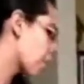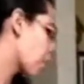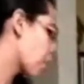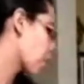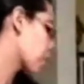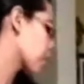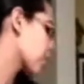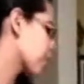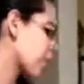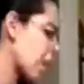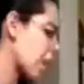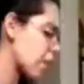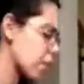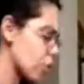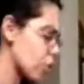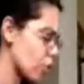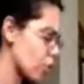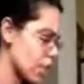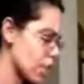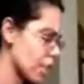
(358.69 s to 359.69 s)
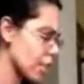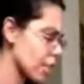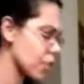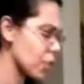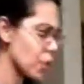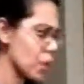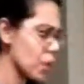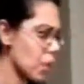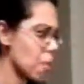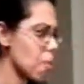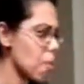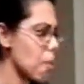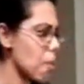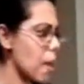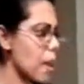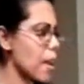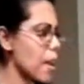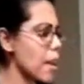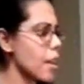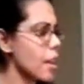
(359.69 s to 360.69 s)
pork sandwiches, you can
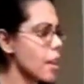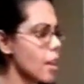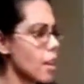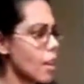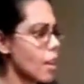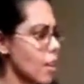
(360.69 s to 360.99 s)
make